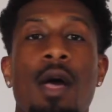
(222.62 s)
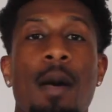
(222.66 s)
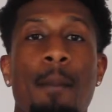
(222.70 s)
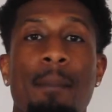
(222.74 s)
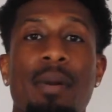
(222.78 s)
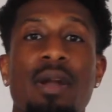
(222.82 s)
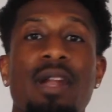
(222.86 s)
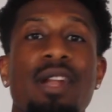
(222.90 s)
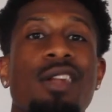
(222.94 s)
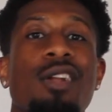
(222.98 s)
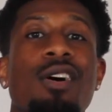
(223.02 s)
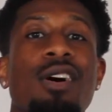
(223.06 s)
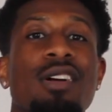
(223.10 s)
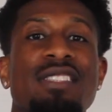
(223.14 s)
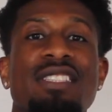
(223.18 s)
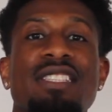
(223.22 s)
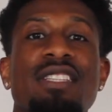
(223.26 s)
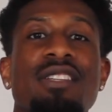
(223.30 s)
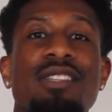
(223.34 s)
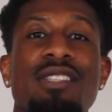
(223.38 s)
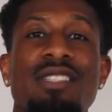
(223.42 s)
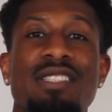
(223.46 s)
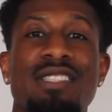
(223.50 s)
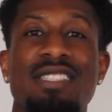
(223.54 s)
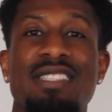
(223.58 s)
But in all
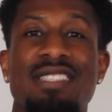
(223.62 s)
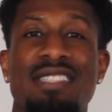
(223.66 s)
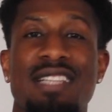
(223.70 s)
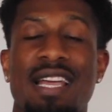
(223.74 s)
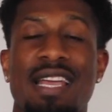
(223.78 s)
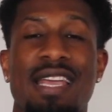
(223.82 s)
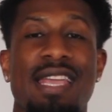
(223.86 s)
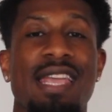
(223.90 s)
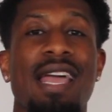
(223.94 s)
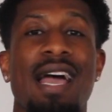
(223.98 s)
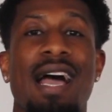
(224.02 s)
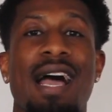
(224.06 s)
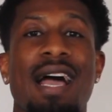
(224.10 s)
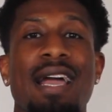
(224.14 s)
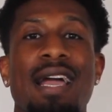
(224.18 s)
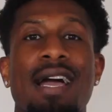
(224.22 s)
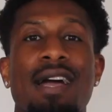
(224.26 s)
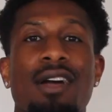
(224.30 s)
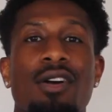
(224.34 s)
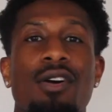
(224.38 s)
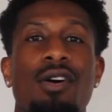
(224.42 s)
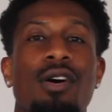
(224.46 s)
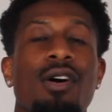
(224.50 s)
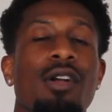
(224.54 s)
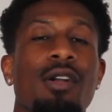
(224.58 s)
seriousness, like, yeah, I
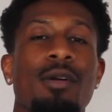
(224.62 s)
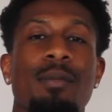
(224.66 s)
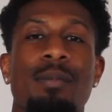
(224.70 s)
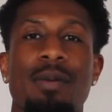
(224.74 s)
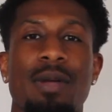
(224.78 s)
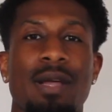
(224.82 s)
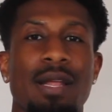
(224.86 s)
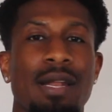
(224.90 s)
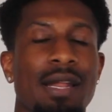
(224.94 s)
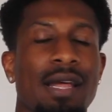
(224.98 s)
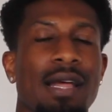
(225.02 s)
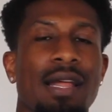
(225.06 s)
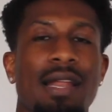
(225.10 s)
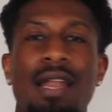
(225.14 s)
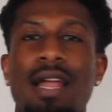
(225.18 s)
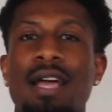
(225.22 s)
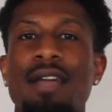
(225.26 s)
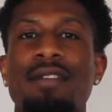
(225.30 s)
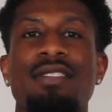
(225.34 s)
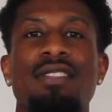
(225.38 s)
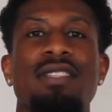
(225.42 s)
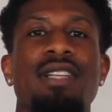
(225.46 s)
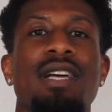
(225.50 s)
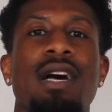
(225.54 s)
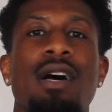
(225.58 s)
got caught up in that
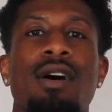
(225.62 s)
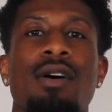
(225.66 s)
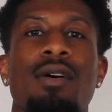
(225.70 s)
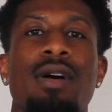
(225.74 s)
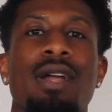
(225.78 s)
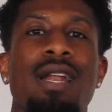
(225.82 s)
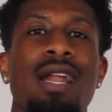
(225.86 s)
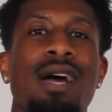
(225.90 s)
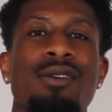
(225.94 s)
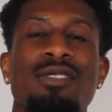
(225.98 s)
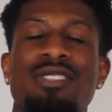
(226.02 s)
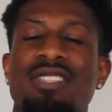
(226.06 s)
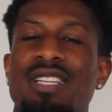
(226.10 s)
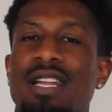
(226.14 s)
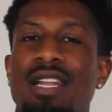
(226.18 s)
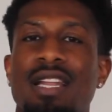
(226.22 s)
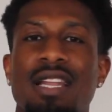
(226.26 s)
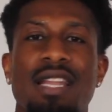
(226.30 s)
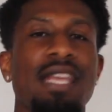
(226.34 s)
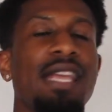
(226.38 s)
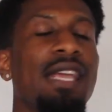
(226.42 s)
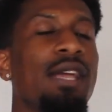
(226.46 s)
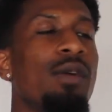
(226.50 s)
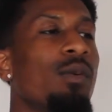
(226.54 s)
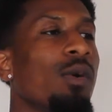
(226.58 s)
lifestyle, and I was in a
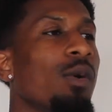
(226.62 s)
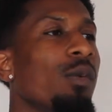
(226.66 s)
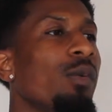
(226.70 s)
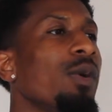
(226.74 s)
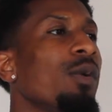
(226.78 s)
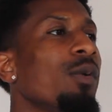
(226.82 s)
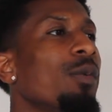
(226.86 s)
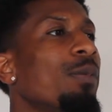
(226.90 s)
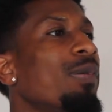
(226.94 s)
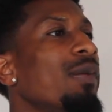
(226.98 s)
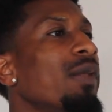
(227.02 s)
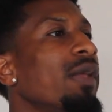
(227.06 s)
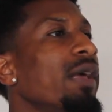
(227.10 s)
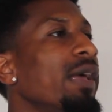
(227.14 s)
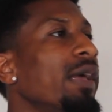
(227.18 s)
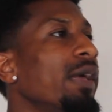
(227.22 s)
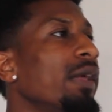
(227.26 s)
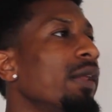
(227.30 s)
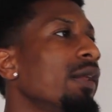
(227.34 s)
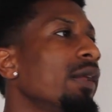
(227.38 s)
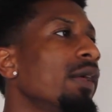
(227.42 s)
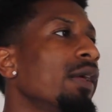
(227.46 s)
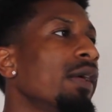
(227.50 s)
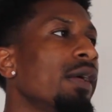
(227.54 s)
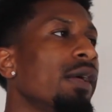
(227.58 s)
league where we were
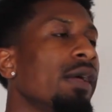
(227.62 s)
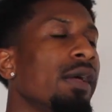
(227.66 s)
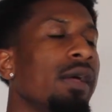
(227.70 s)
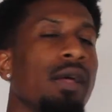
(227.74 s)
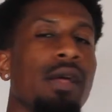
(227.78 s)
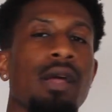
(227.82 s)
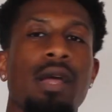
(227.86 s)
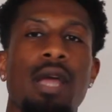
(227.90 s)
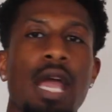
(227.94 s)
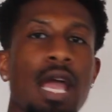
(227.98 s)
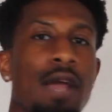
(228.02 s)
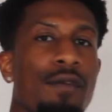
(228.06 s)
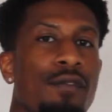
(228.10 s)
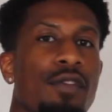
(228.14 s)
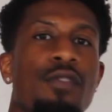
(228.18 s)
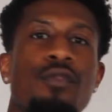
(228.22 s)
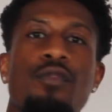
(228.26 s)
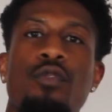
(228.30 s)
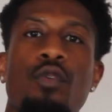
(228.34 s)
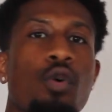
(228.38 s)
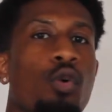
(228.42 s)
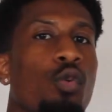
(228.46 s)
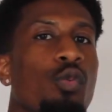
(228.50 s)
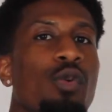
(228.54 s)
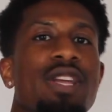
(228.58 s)
playing every
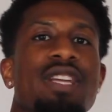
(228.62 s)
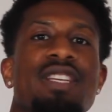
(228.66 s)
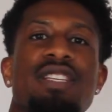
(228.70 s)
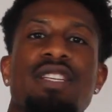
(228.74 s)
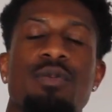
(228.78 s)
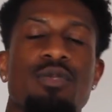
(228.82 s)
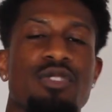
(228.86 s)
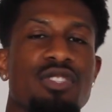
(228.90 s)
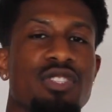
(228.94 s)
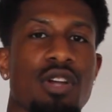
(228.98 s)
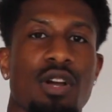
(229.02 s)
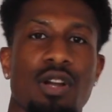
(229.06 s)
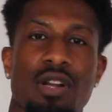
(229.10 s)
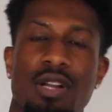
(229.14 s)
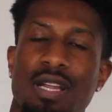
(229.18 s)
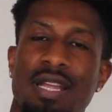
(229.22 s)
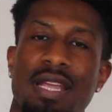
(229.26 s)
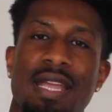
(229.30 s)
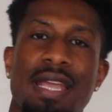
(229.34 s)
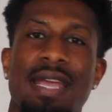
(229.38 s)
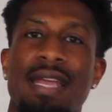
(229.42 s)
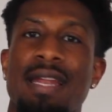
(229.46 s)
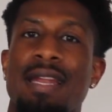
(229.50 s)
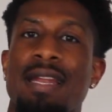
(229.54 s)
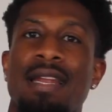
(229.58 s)
4 weeks. It was starting
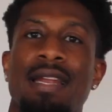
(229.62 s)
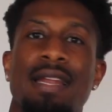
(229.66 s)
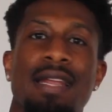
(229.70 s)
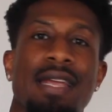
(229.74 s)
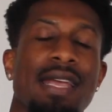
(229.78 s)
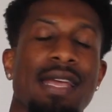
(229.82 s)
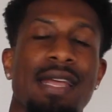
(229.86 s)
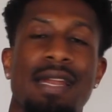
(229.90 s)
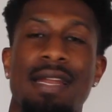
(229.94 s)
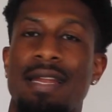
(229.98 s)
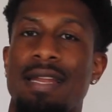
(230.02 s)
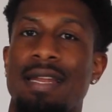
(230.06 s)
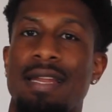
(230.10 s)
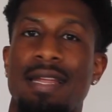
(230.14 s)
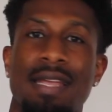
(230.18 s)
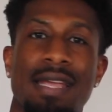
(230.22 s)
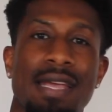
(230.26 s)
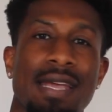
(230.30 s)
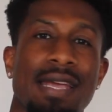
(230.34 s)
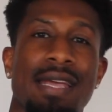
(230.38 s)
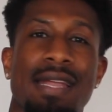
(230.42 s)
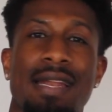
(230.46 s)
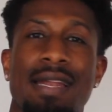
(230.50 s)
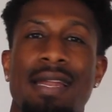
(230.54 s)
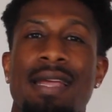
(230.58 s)
again and again and
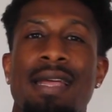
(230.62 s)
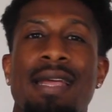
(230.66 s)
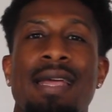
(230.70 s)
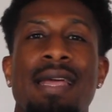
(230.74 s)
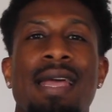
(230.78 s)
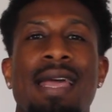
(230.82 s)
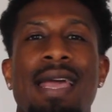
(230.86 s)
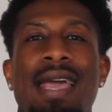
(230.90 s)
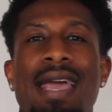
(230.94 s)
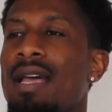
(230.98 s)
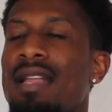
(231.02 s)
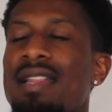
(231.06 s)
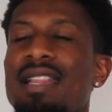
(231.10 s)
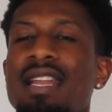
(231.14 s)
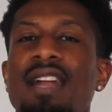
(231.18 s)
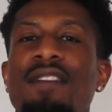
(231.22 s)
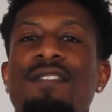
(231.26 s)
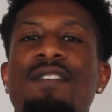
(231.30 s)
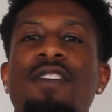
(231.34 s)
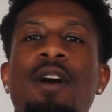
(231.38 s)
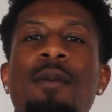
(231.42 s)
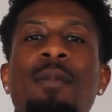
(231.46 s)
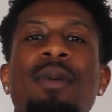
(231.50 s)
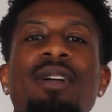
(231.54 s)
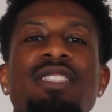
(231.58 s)
again. And then
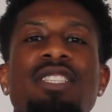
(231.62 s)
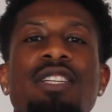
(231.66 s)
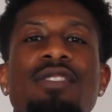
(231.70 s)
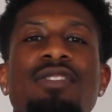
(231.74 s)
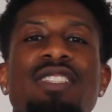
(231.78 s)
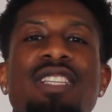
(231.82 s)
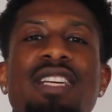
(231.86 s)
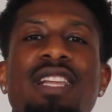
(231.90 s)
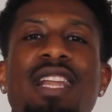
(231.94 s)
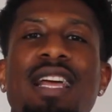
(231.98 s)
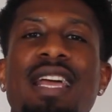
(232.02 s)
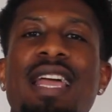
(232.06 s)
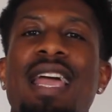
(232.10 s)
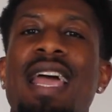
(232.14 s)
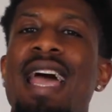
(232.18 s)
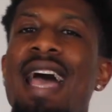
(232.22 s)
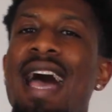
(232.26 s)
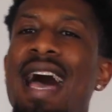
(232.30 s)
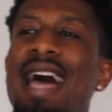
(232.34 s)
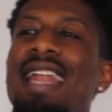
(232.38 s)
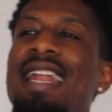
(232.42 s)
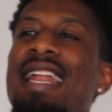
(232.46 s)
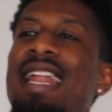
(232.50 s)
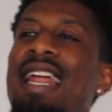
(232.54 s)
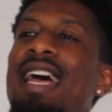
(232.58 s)
I found myself saying, like,
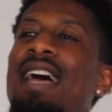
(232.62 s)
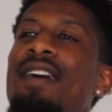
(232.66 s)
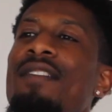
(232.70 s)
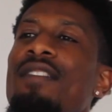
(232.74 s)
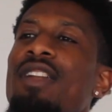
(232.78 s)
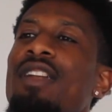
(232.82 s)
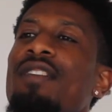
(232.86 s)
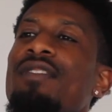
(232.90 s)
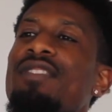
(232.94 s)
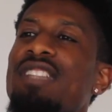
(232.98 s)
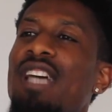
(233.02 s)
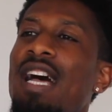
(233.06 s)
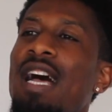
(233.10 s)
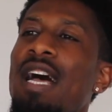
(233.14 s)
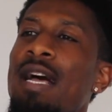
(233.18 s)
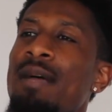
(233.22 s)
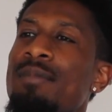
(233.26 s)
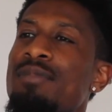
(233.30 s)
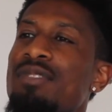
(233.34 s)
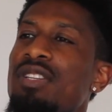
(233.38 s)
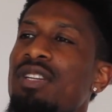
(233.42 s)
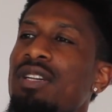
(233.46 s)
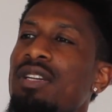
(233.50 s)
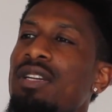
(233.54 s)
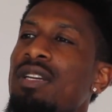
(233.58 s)
I didn't have enough
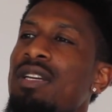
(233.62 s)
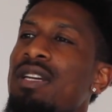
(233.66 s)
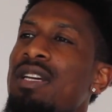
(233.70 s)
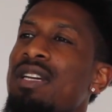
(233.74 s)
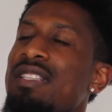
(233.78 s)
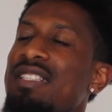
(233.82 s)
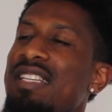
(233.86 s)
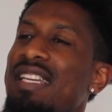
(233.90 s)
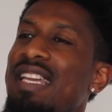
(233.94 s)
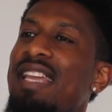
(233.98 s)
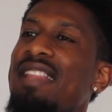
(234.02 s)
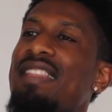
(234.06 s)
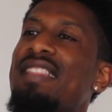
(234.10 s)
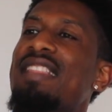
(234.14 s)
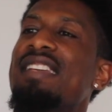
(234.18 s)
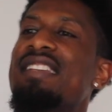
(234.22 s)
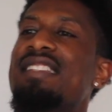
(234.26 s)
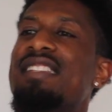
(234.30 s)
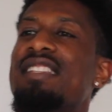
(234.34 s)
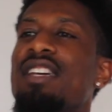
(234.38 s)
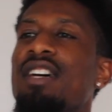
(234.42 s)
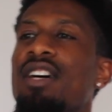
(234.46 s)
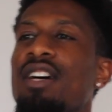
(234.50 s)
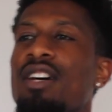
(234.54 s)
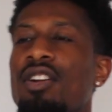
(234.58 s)
time to get
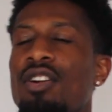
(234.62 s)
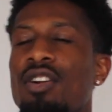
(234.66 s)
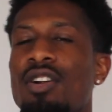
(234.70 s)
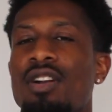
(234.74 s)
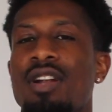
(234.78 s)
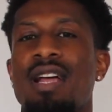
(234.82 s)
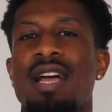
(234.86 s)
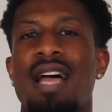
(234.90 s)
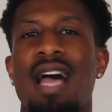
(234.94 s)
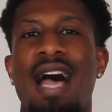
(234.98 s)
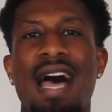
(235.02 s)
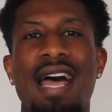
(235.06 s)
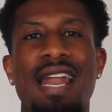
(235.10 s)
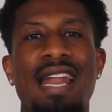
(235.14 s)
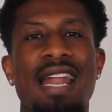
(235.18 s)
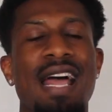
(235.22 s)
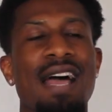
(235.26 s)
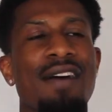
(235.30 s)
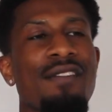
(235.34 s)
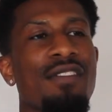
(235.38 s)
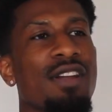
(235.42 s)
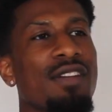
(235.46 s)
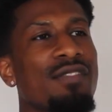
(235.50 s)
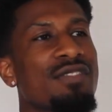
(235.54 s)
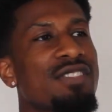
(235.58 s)
this done, or I didn't
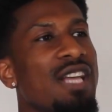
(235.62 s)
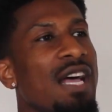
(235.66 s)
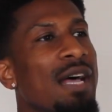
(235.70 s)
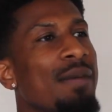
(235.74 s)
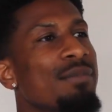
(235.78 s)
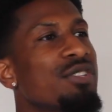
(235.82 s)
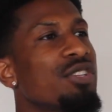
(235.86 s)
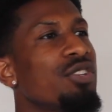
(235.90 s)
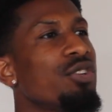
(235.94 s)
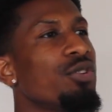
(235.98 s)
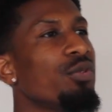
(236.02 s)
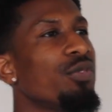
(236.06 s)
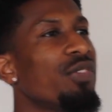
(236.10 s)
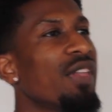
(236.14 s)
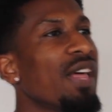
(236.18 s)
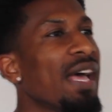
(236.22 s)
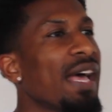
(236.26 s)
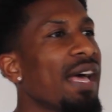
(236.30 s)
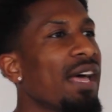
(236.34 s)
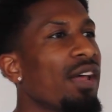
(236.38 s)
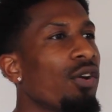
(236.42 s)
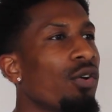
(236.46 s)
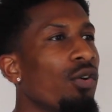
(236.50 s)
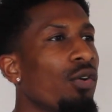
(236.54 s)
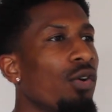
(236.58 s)
have enough time to do
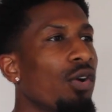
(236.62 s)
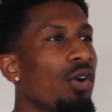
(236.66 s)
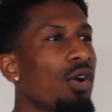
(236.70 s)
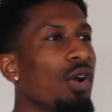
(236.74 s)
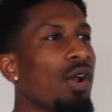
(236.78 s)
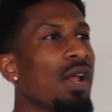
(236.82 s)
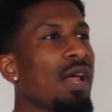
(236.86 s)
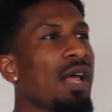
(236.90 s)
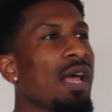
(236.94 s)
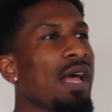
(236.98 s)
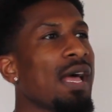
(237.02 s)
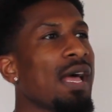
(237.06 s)
that, or